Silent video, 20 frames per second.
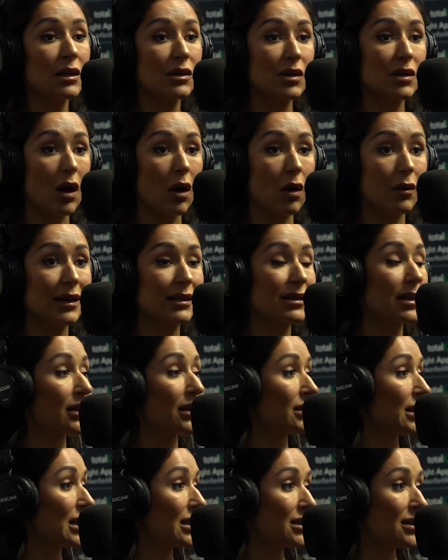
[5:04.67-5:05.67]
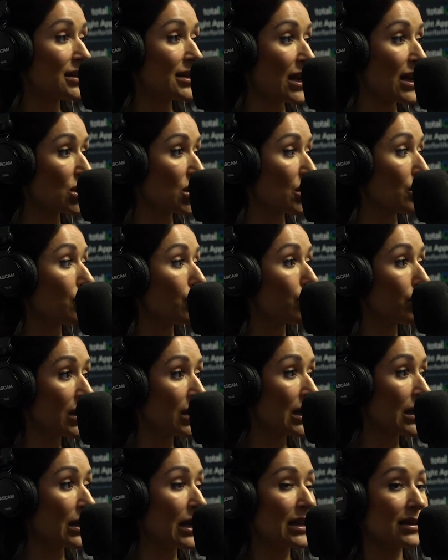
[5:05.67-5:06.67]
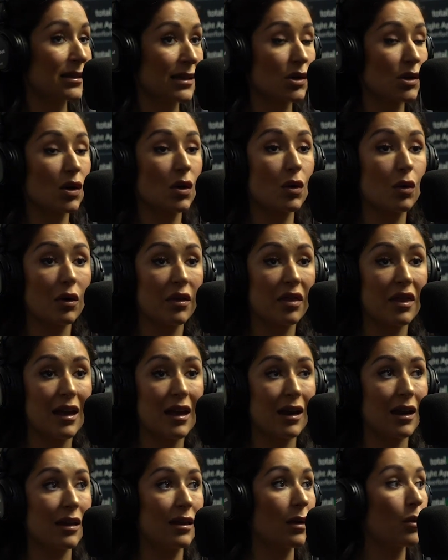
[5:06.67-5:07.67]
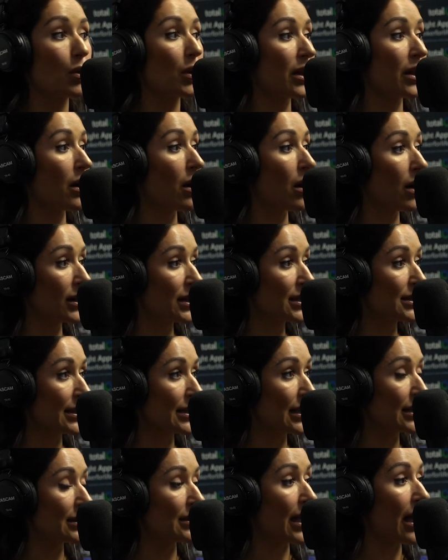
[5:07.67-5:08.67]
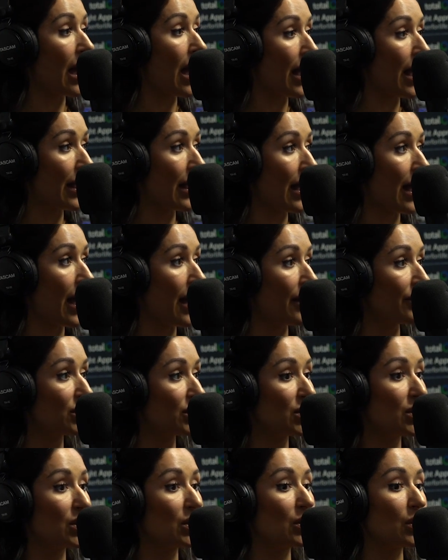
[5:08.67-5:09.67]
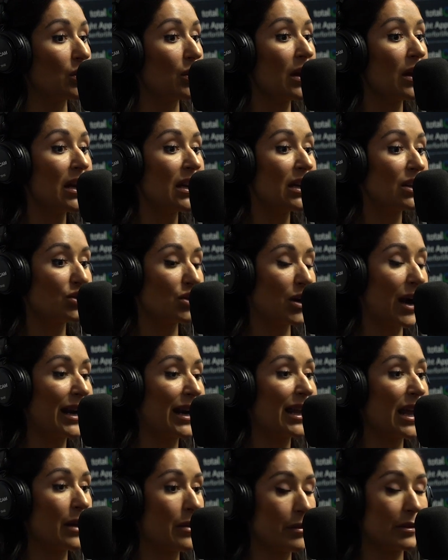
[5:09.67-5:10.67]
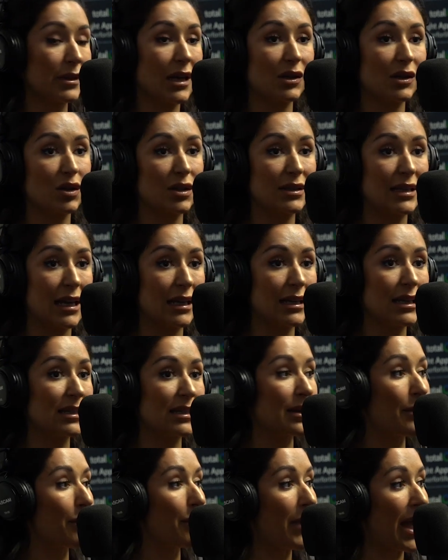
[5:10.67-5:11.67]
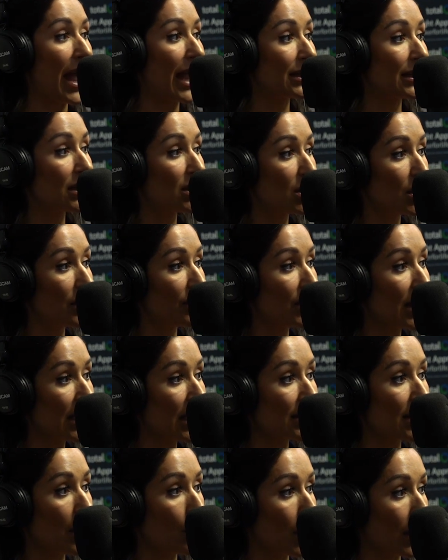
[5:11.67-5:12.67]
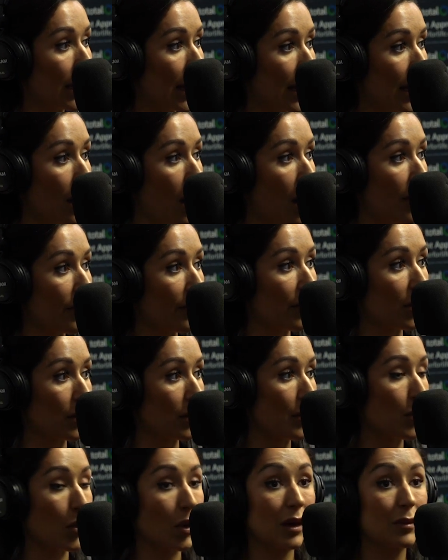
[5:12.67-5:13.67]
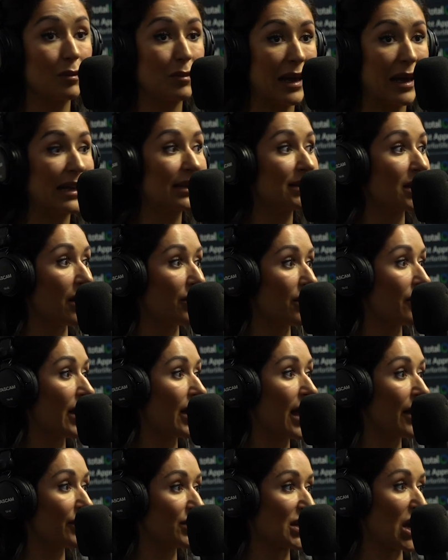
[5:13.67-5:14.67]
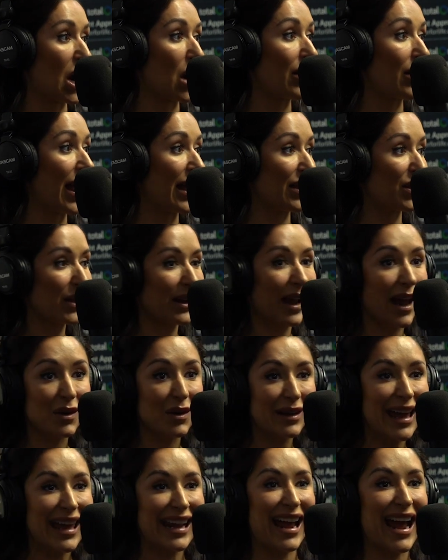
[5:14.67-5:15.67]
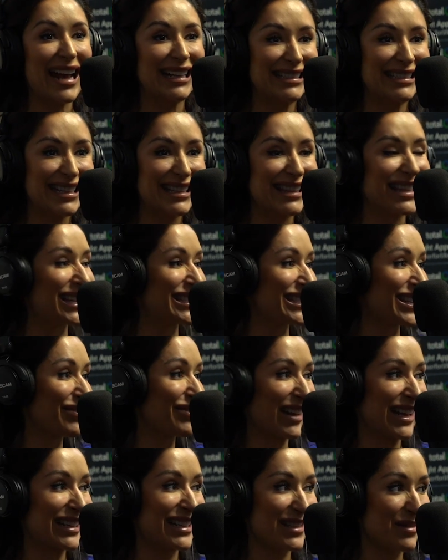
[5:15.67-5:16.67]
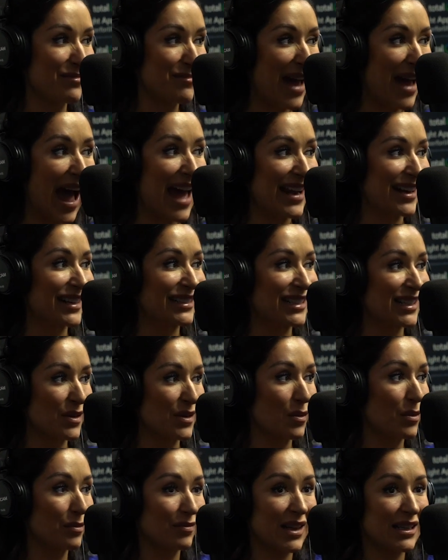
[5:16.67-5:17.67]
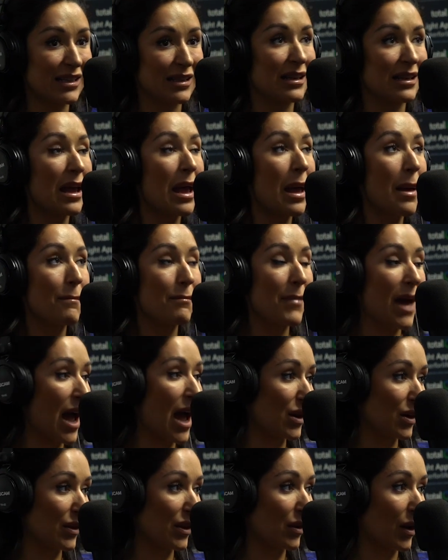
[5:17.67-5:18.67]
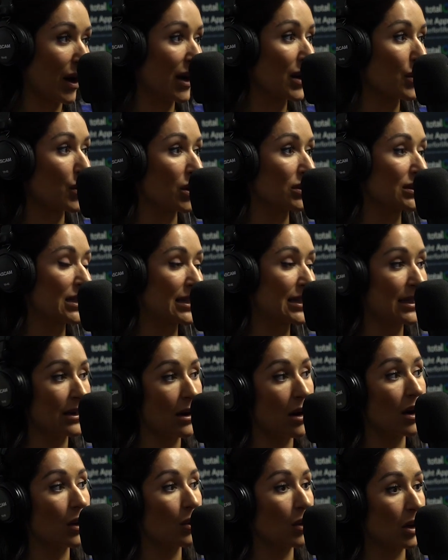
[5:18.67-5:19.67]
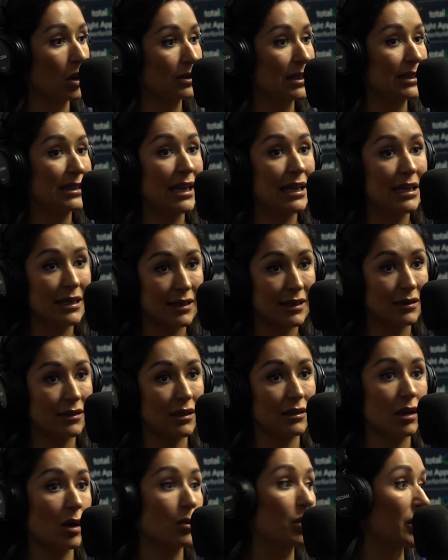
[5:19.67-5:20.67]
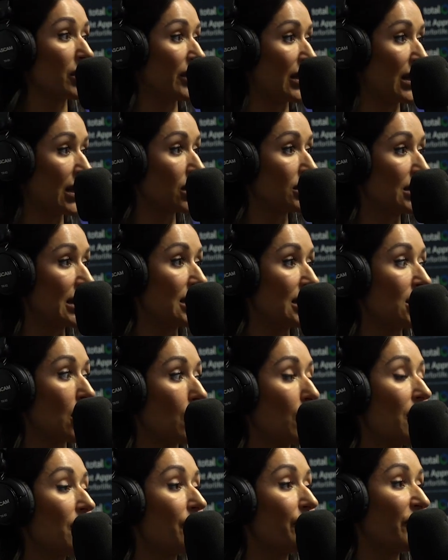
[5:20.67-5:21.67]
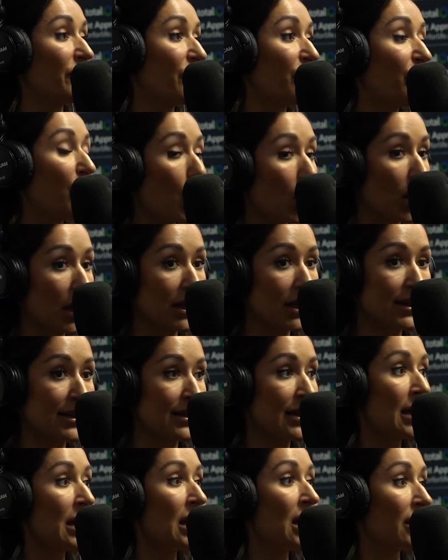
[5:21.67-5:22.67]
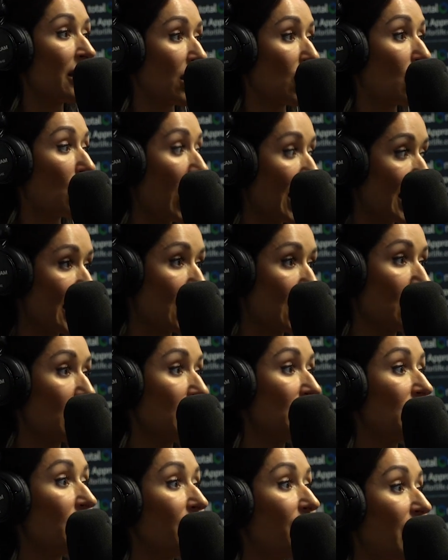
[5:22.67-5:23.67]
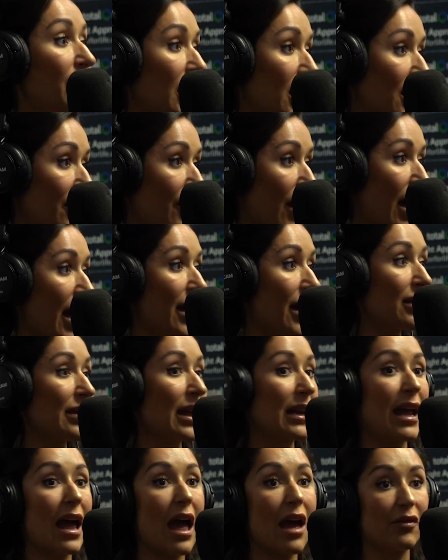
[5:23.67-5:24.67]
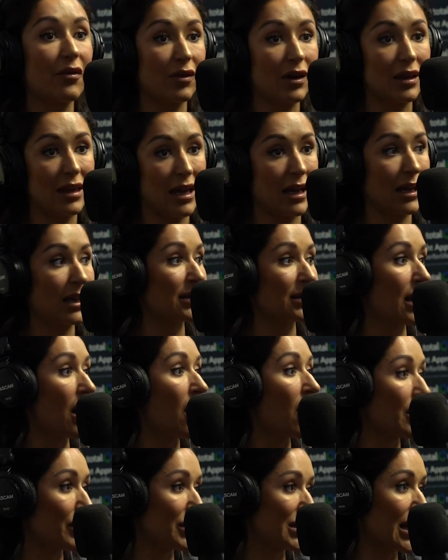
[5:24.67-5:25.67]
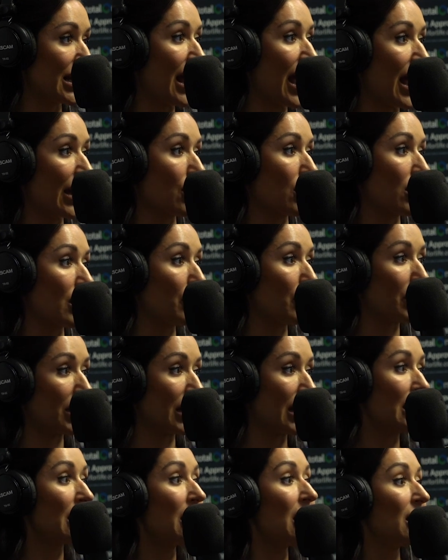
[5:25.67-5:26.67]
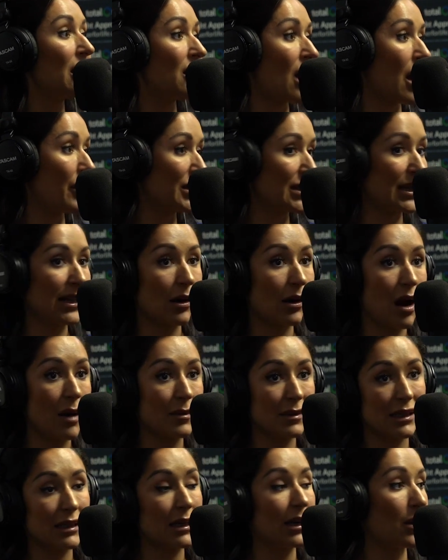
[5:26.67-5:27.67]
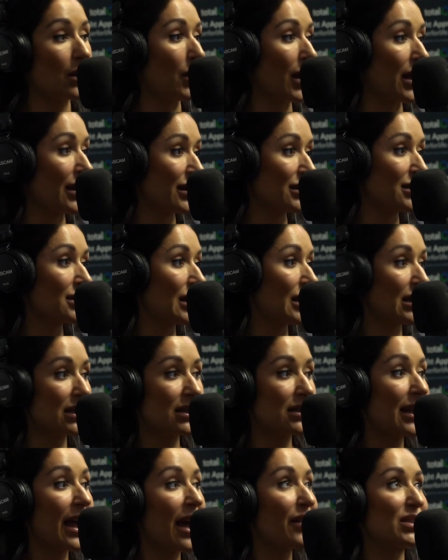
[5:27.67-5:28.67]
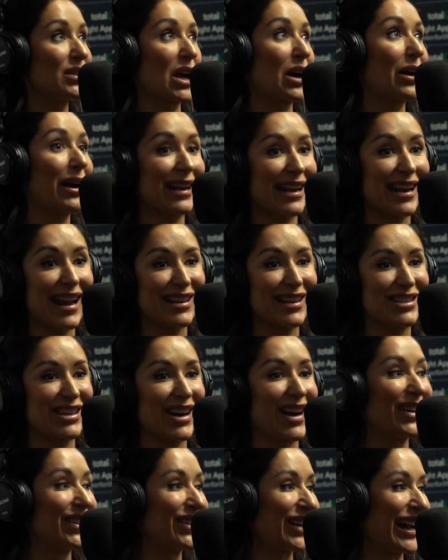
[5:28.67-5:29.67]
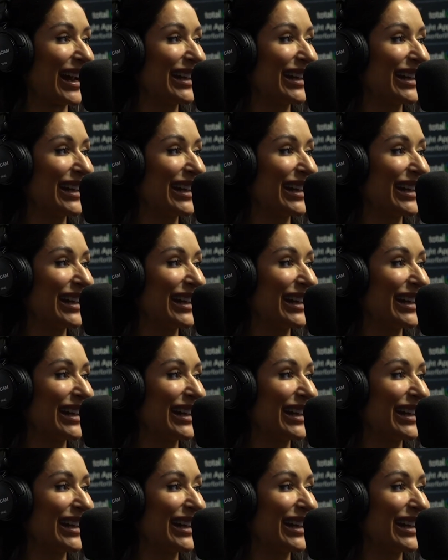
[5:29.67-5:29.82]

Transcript: So it's such a cool thing. I think one of the hardest things that I have to try to get people to understand is the magnitude of things that we're getting off of the report based off of the FCRA. They're like, I don't get it. I did this. I'm like, it doesn't matter. It doesn't matter in the credit world, because in our world, it's innocent until proven guilty. So we force the creditors to verify that everything is 100% accurate, complete, not misleading or obsolete in any way. That's the FCRA in a nutshell, right?